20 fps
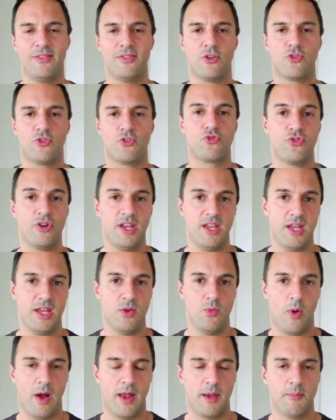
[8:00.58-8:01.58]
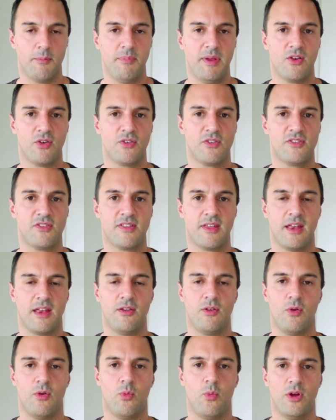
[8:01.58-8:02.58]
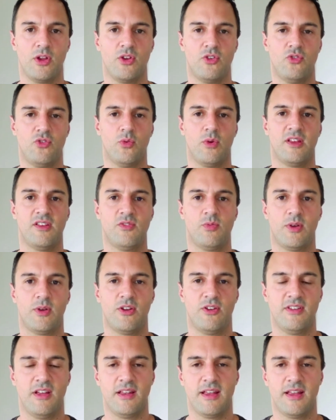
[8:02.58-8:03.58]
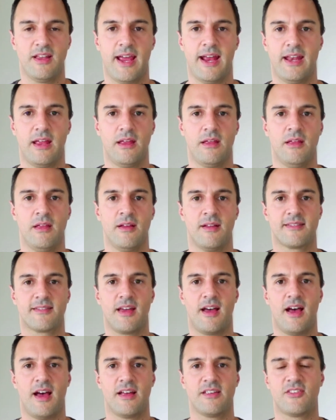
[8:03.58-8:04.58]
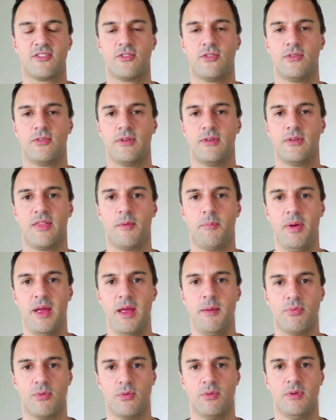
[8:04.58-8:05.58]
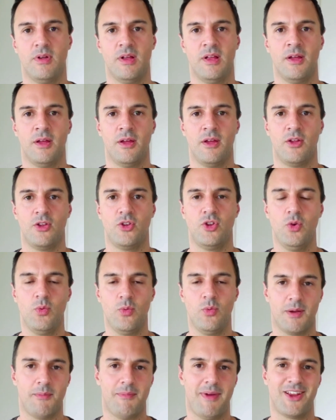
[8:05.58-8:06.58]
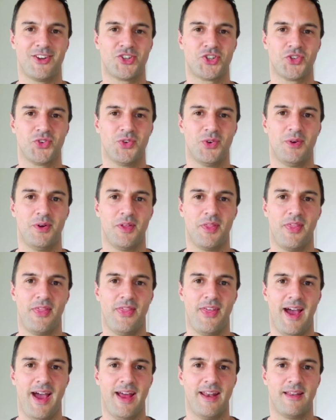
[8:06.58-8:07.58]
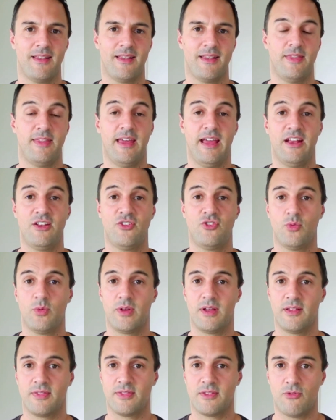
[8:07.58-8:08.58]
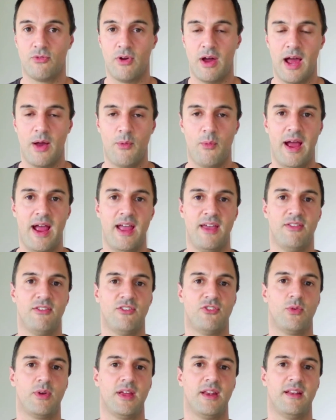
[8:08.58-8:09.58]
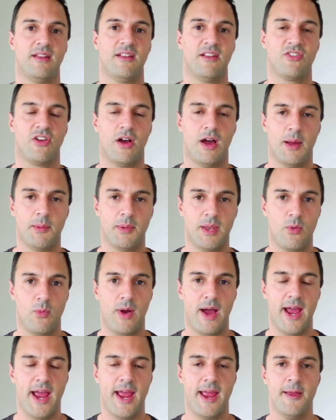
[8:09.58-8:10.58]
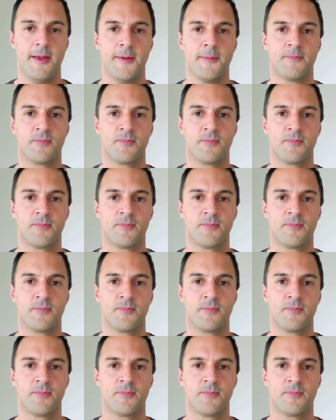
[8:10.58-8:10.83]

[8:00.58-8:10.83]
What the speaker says: the tricky one, because then what you're doing is when you're delegating tasks to other people, you want to make sure that they're doing it the right way, they're doing it in a timely way,